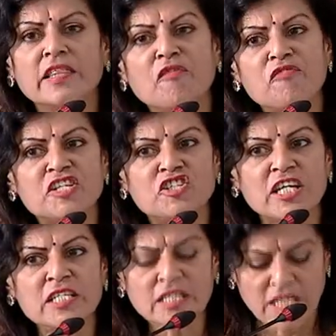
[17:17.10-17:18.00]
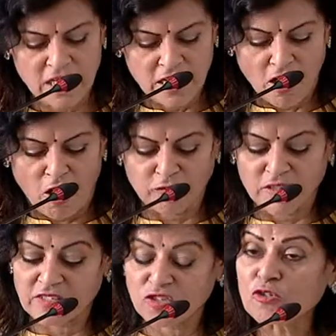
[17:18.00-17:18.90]
The vision of
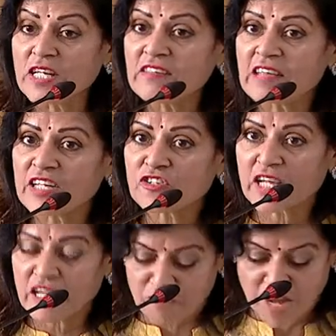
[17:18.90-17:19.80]
the student-centric,